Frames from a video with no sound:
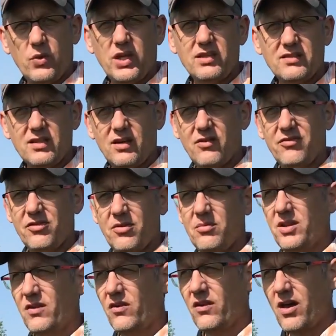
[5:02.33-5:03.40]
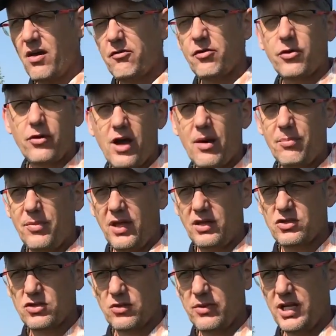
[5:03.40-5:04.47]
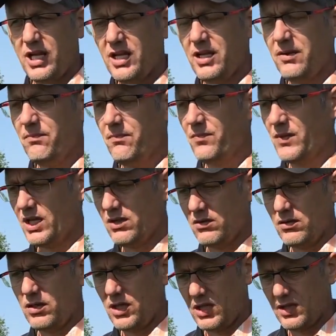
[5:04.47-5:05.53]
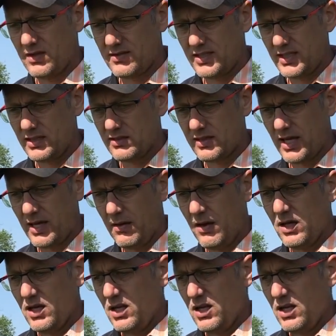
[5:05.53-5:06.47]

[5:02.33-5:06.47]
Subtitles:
weeds here from this cover crop that germinated and the seed set.